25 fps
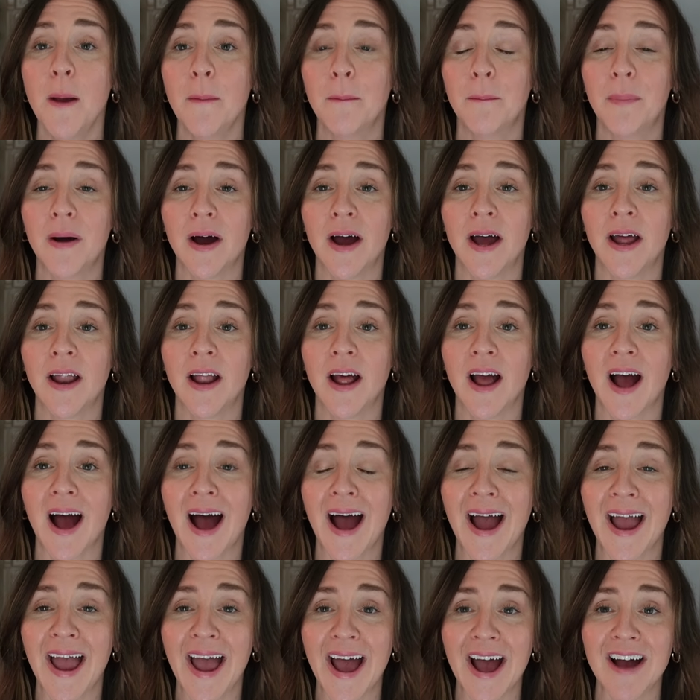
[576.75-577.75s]
But
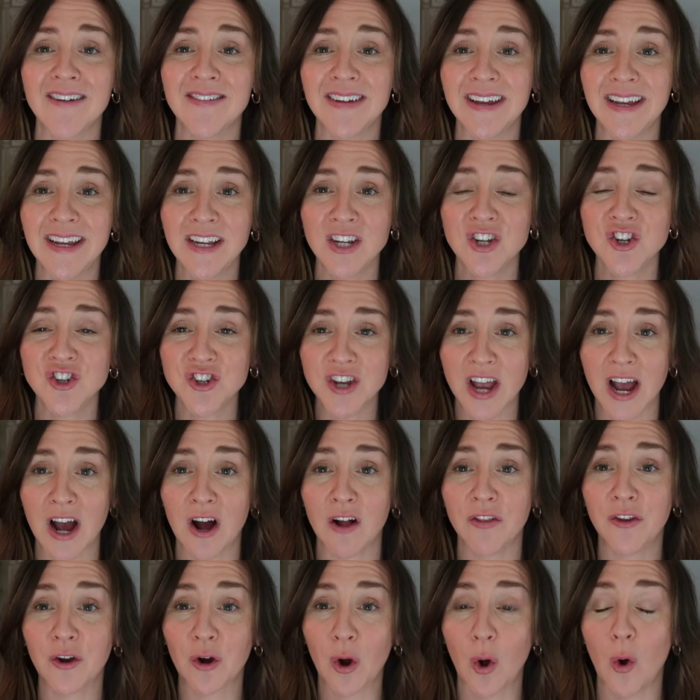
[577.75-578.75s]
I have each
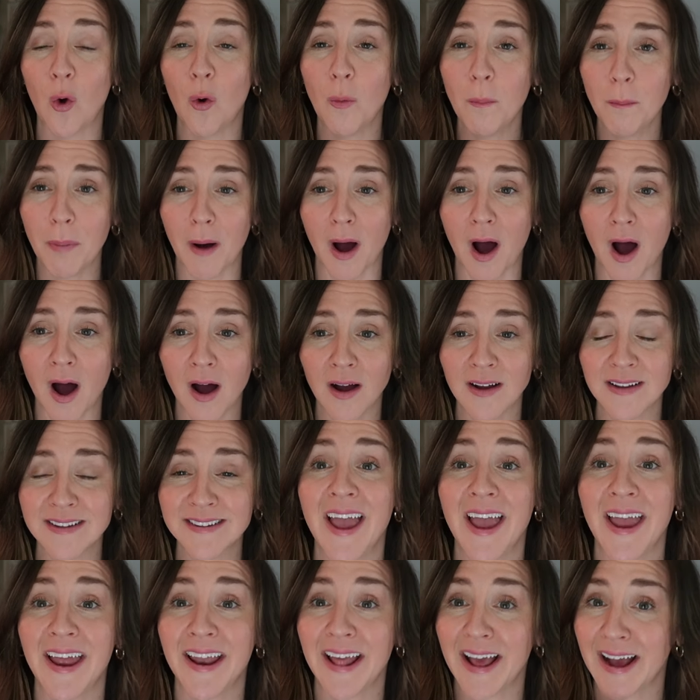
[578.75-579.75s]
child their own box
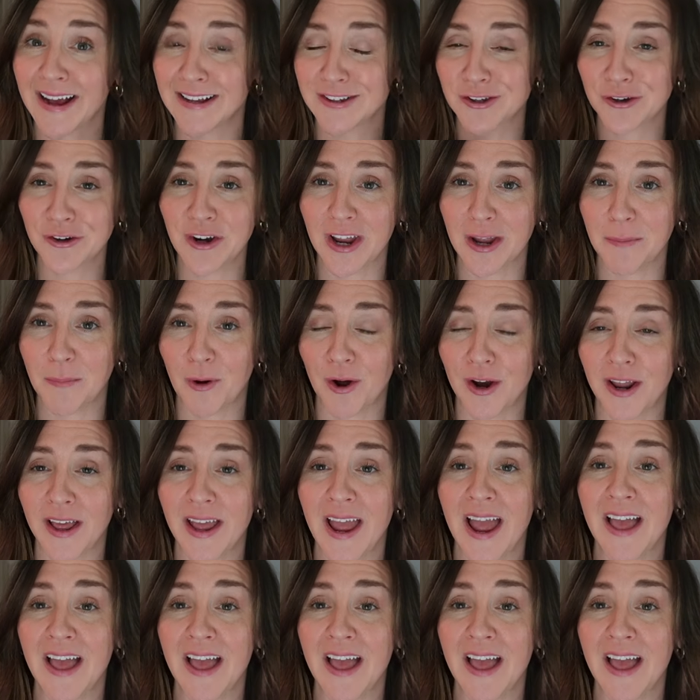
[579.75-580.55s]
and it has their name on it.